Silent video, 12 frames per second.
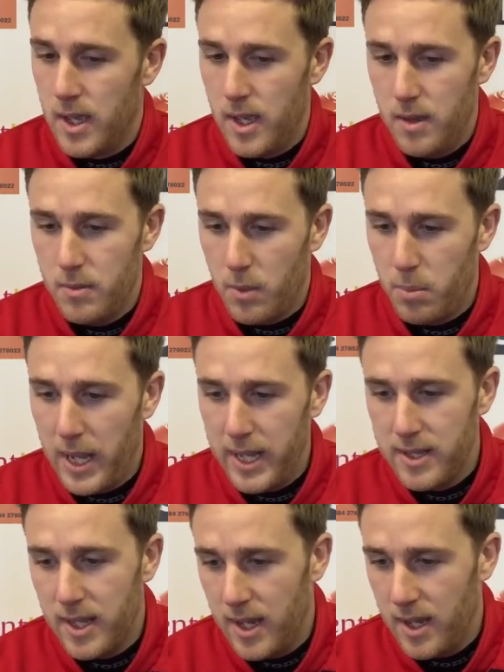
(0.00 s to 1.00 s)
I
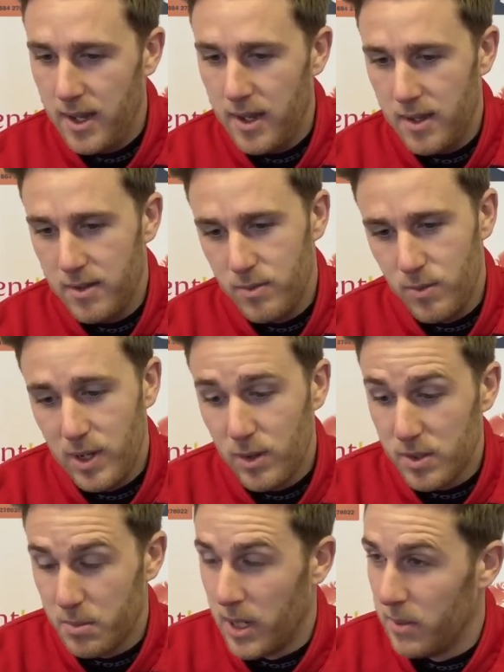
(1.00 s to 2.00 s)
played there when I
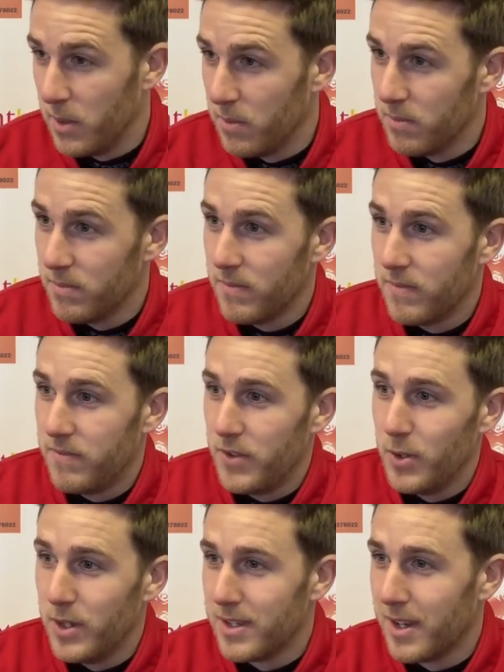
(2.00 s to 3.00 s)
was at Birmingham a
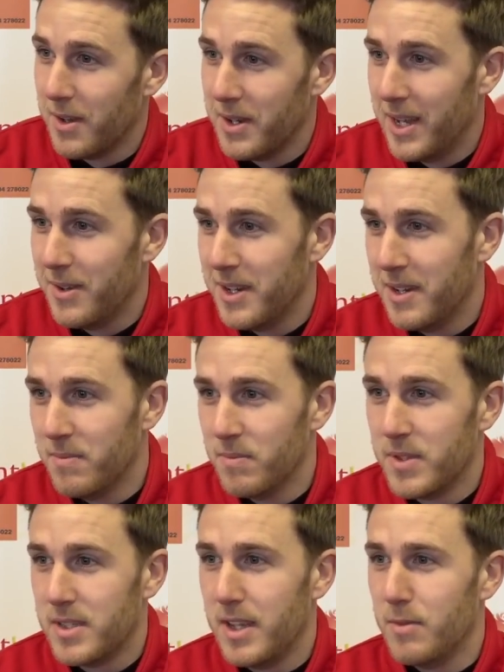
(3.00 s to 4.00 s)
few years ago now.
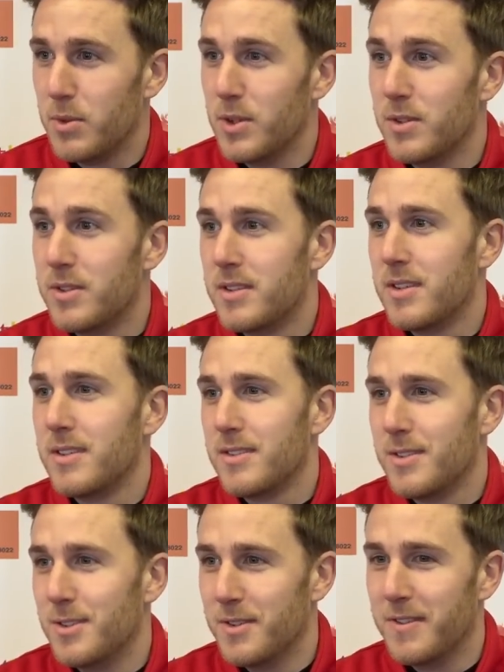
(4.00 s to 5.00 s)
Steve Bruce
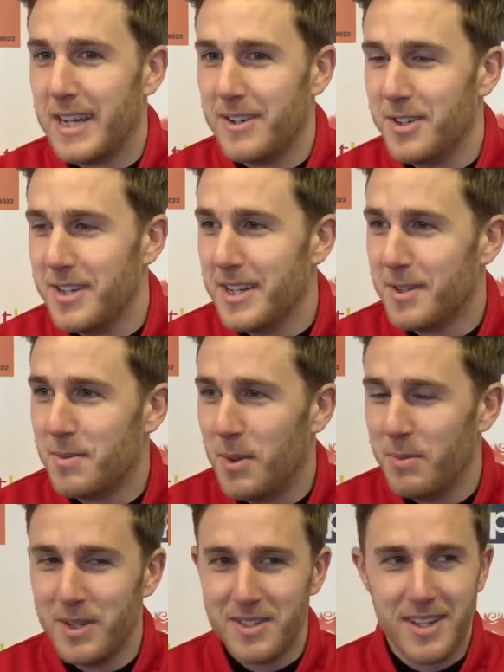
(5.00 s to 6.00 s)
sort of had an idea to
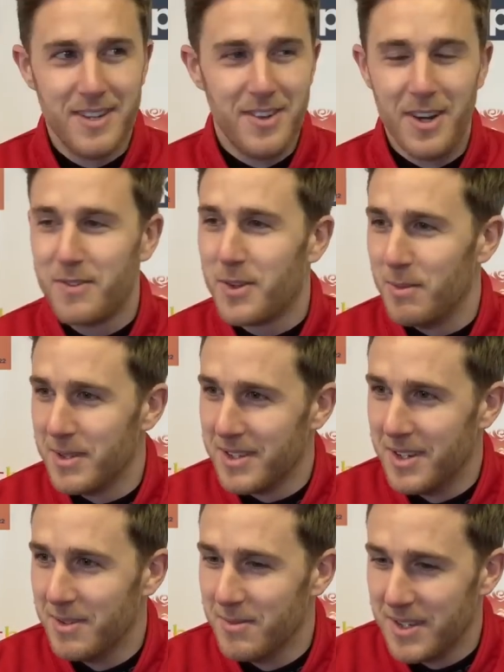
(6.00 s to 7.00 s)
put me at centre-half a couple of
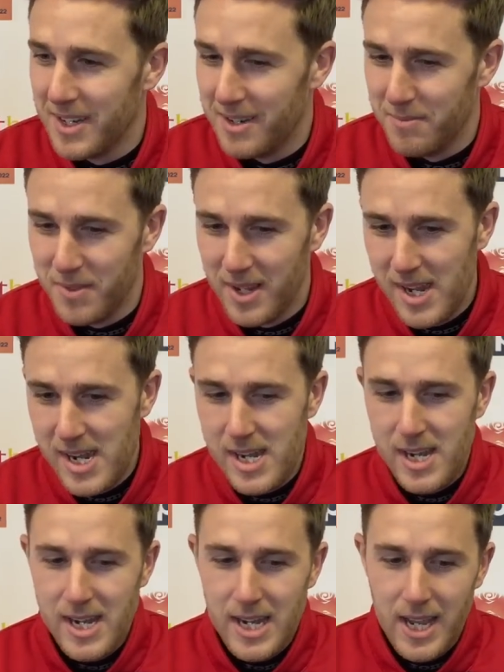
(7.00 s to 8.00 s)
times.
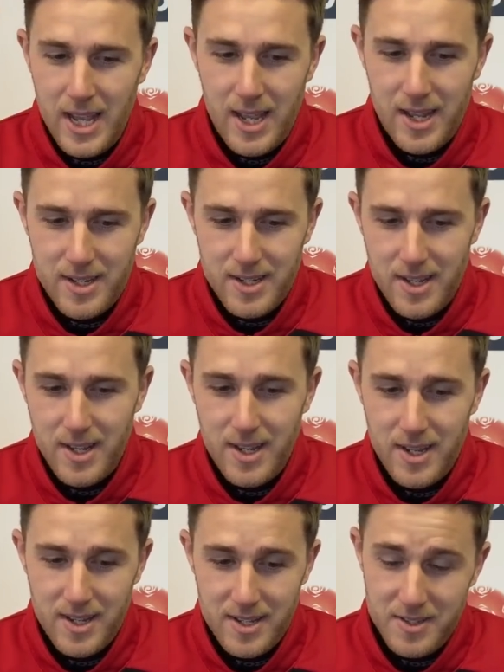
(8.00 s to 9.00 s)

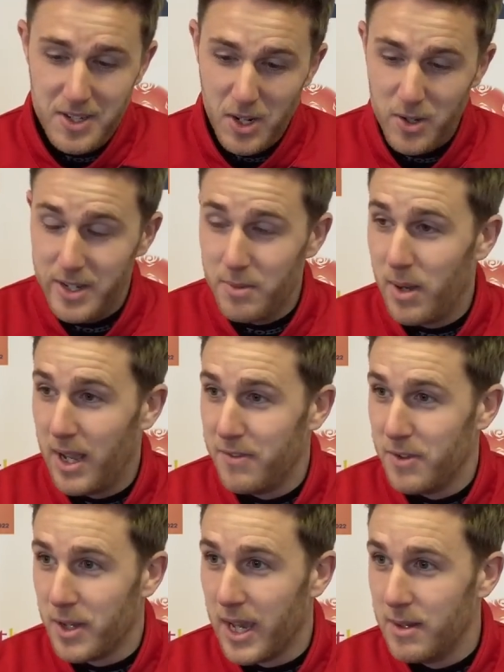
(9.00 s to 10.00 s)
I did play a
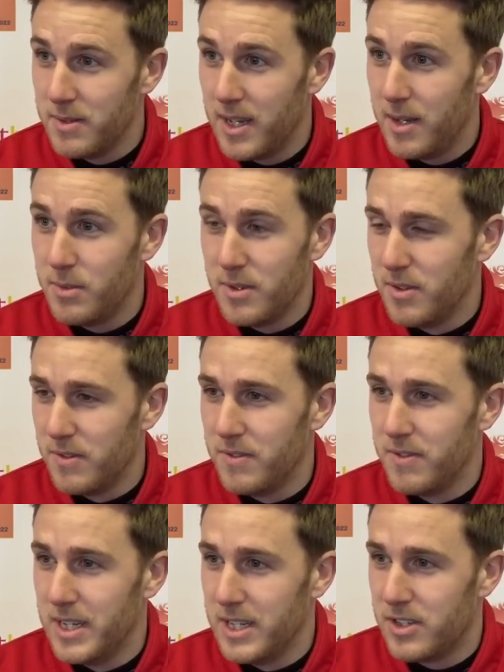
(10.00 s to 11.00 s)
few games there, but nothing
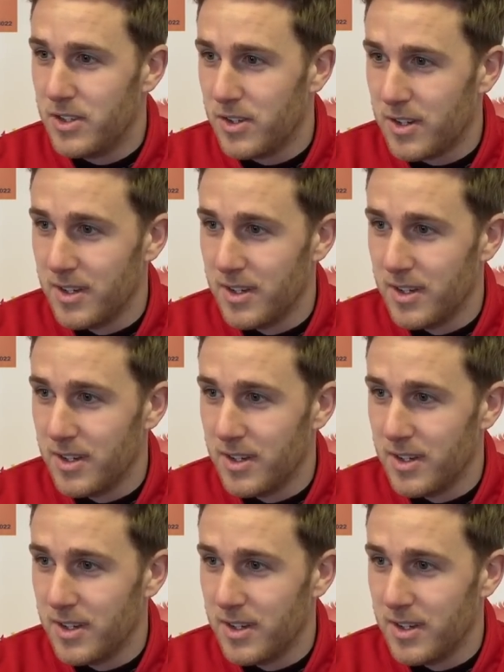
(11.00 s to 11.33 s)
really stuck.